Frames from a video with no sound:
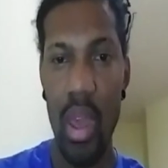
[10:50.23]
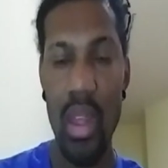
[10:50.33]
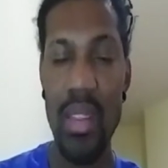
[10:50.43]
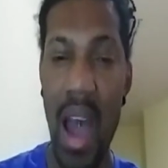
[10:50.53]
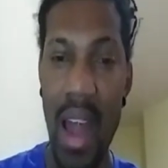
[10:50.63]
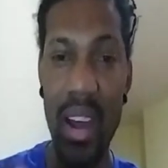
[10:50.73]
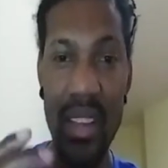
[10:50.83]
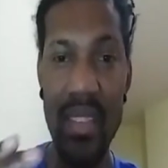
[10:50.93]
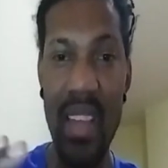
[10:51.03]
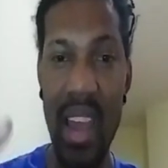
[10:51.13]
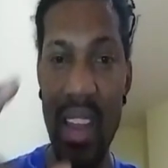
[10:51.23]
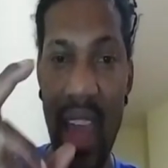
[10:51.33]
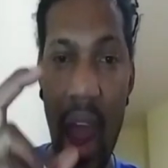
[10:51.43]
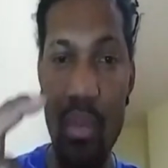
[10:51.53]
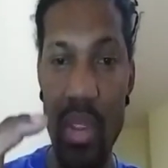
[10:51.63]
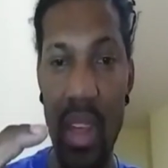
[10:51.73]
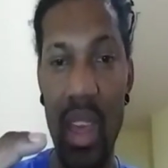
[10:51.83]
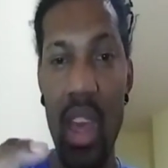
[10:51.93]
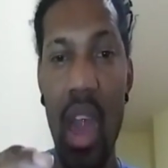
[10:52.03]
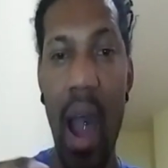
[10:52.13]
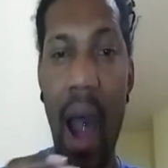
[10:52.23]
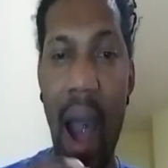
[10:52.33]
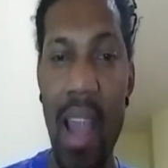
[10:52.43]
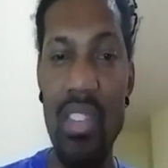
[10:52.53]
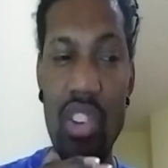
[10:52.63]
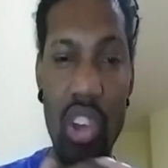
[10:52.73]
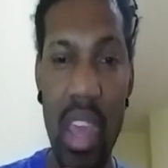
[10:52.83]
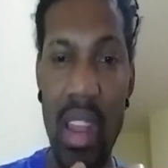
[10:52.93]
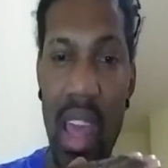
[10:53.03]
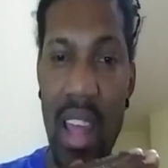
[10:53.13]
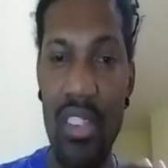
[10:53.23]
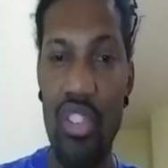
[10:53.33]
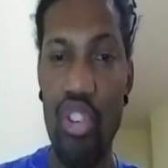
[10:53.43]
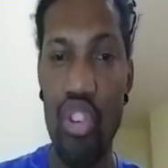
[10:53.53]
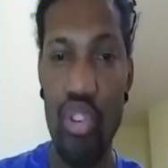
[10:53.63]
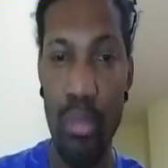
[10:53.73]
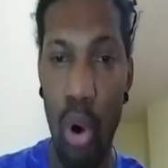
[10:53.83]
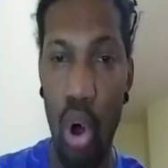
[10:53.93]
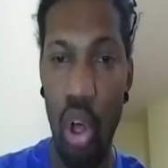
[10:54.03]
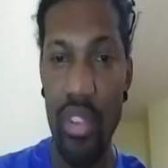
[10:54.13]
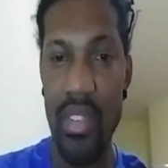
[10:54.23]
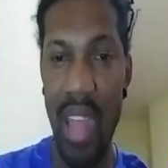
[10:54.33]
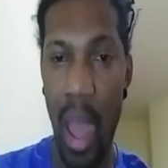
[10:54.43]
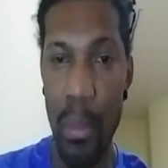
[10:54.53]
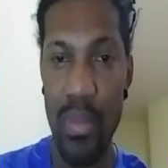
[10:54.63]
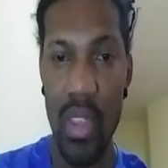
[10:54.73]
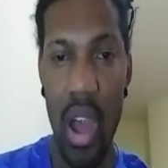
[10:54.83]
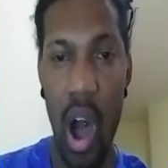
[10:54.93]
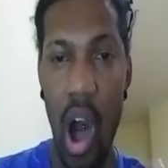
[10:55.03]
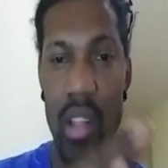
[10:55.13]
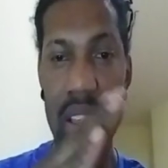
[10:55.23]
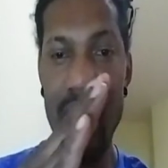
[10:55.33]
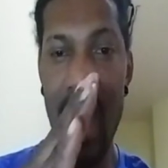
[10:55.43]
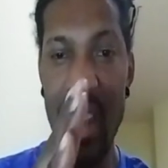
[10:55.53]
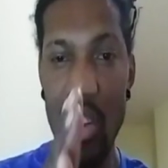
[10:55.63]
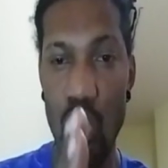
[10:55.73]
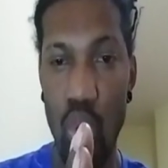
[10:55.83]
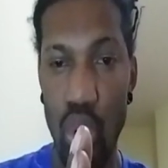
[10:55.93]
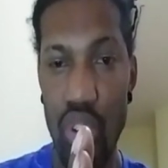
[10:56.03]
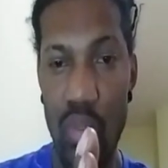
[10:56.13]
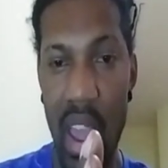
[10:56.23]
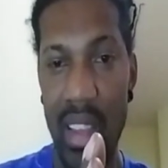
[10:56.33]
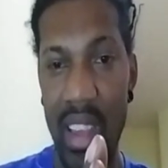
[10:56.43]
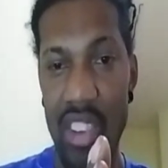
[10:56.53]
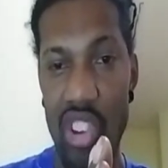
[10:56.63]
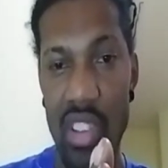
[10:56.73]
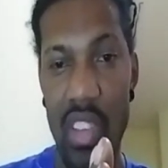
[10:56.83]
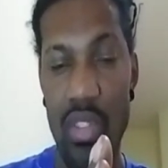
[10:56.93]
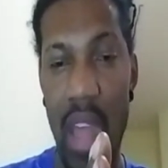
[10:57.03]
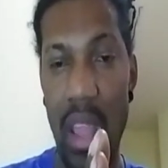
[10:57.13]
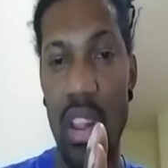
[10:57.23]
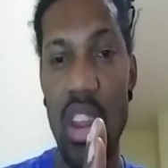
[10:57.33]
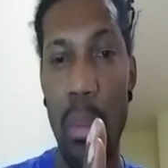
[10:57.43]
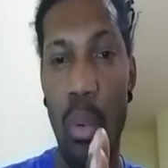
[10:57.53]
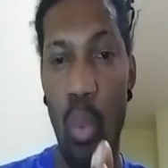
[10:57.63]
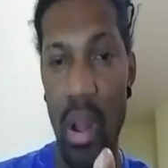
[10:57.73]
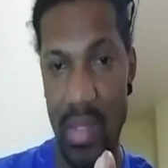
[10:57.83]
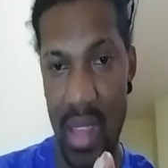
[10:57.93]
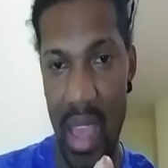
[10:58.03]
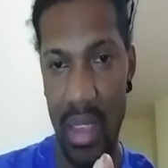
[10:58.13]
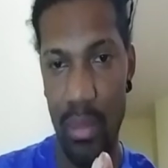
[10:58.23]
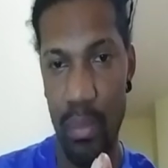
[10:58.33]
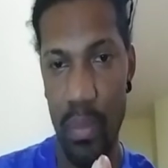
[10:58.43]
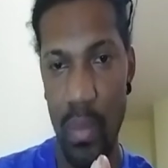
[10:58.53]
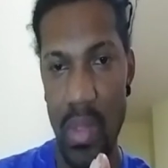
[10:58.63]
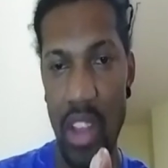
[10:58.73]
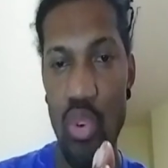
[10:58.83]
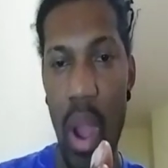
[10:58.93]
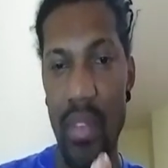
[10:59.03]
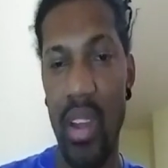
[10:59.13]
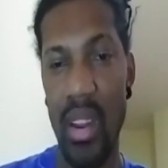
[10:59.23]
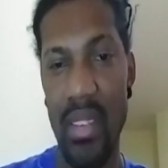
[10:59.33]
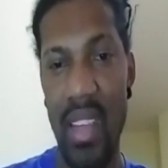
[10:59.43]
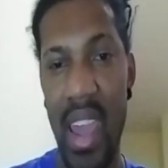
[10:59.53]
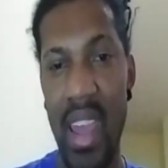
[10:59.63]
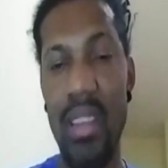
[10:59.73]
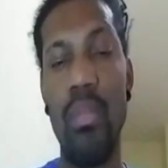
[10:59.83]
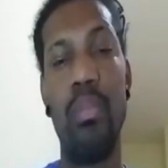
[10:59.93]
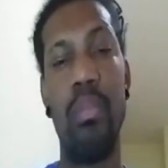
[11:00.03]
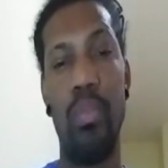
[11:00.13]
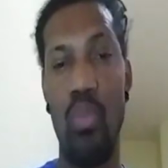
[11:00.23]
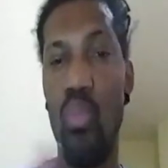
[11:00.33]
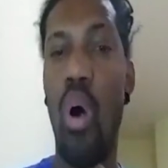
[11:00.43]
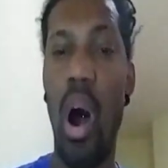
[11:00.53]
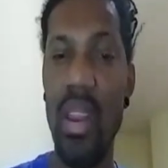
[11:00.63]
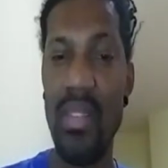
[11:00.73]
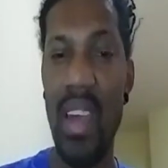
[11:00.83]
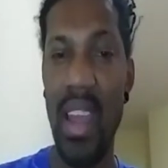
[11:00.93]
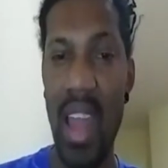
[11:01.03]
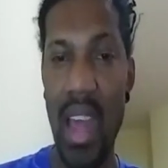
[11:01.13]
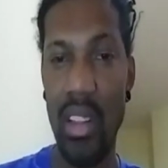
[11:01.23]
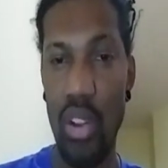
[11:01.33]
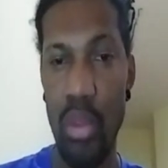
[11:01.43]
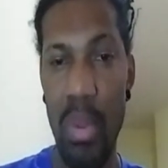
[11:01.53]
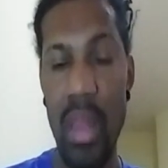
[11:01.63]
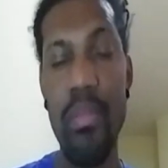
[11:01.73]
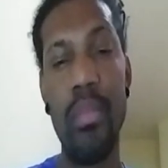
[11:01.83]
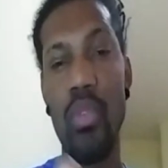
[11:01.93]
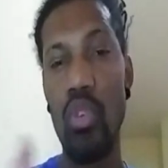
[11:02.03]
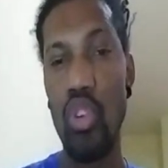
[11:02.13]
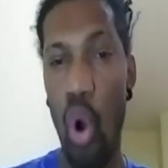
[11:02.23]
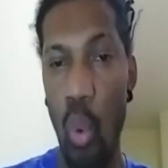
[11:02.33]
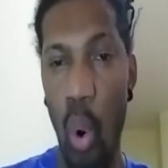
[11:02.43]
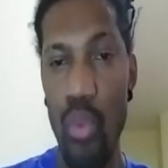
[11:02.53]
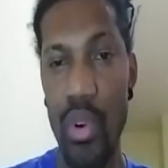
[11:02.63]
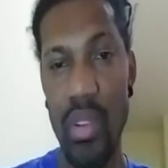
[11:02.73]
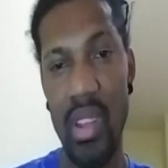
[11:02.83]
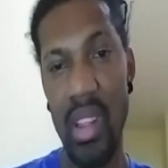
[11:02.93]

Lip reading: not understanding everything. I took it in small steps. Understanding the rules and regulations is like the number one thing that you have to understand. Understand that a little bit, go over to the